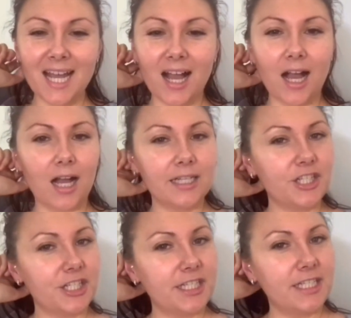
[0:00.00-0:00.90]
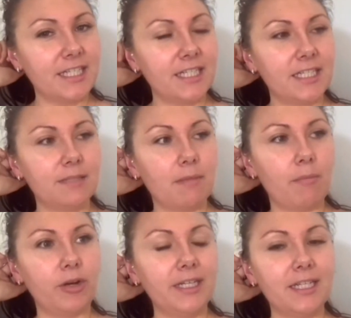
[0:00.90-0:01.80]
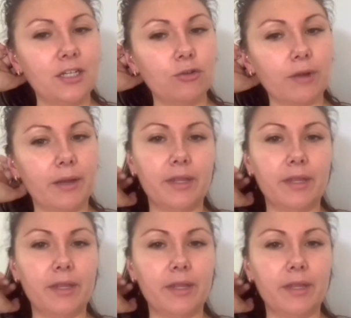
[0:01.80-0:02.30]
and my body didn't